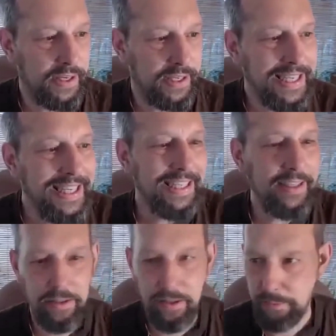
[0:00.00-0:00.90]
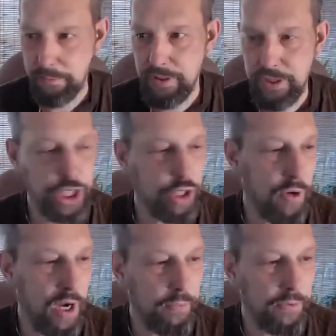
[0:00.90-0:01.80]
heating herbs.
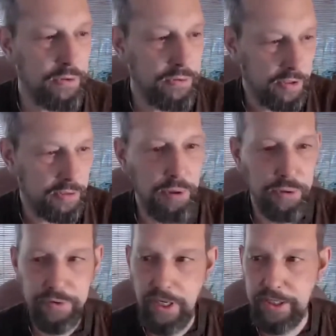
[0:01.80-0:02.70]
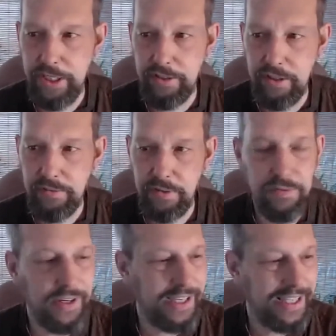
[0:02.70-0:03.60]
Chikrat we use as post-digestive is
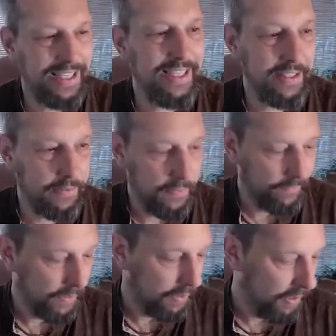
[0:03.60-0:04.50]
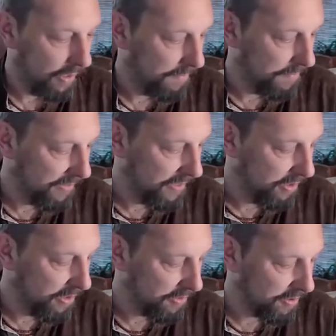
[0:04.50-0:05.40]
very heating. And then
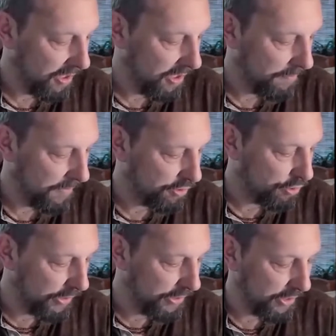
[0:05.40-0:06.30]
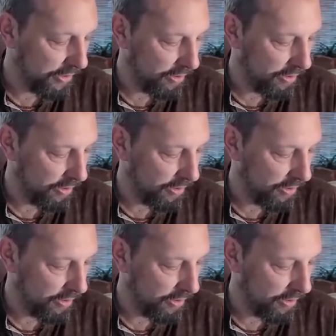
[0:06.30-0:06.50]
there's astringent